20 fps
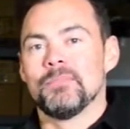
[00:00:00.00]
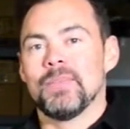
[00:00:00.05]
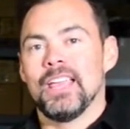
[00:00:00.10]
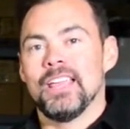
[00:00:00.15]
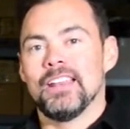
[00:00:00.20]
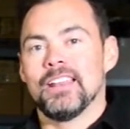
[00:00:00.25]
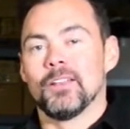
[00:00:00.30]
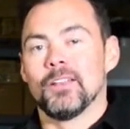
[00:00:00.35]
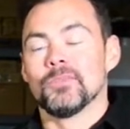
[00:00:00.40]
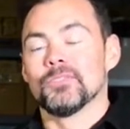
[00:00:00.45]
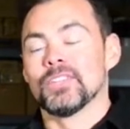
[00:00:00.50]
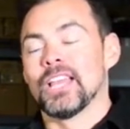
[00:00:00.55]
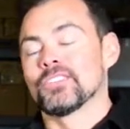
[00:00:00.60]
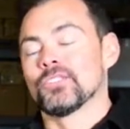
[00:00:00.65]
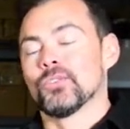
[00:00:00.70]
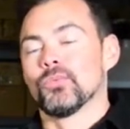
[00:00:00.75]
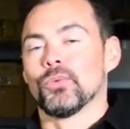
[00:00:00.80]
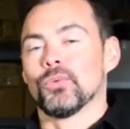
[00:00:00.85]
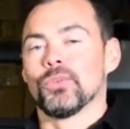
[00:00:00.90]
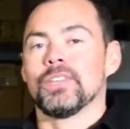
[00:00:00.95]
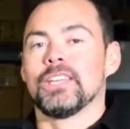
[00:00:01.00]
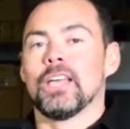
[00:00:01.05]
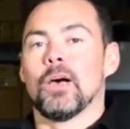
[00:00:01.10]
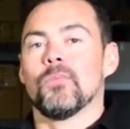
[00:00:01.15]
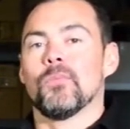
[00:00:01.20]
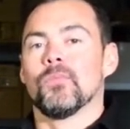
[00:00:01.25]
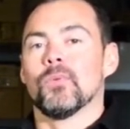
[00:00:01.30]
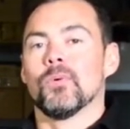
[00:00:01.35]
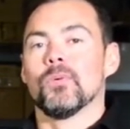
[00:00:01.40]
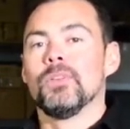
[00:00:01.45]
made, and it was actually really
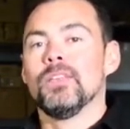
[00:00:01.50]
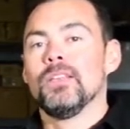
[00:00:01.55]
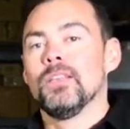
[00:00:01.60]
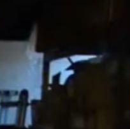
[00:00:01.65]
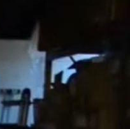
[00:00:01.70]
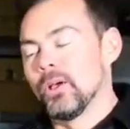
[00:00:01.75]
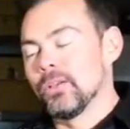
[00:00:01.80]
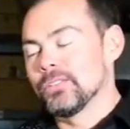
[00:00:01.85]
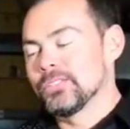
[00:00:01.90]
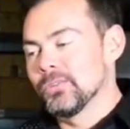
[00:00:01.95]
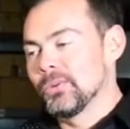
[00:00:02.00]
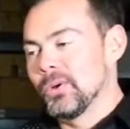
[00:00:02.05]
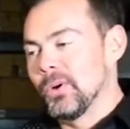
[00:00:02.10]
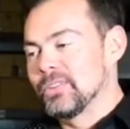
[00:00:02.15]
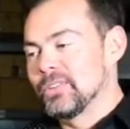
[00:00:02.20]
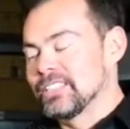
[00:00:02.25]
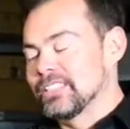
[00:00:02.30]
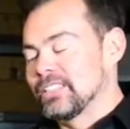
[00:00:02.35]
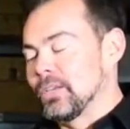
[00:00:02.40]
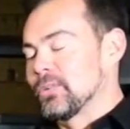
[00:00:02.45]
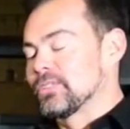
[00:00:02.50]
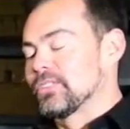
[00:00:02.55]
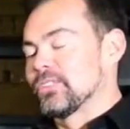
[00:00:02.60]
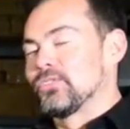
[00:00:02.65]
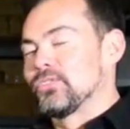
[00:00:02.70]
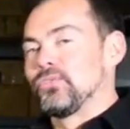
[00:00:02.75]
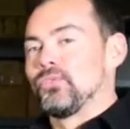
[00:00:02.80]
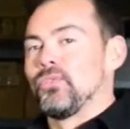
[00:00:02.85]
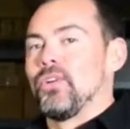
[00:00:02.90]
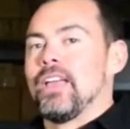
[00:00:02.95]
helpful. We also noticed that there was a
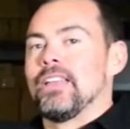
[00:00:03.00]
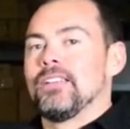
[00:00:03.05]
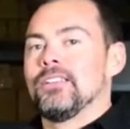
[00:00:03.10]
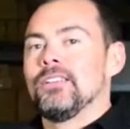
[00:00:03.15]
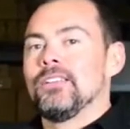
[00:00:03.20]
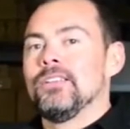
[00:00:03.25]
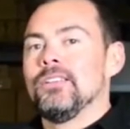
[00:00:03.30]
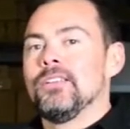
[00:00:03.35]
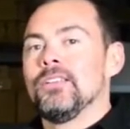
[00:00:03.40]
trend.